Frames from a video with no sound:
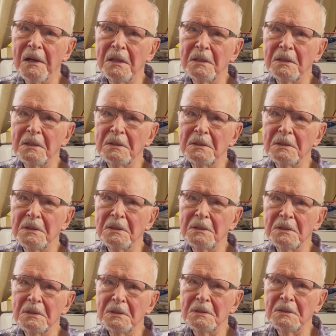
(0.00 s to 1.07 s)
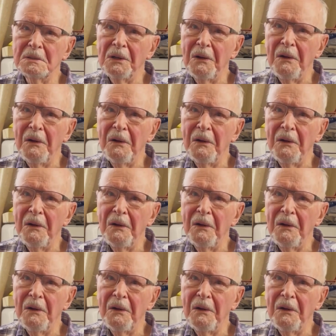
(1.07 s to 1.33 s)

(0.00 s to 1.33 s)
which I'm familiar with,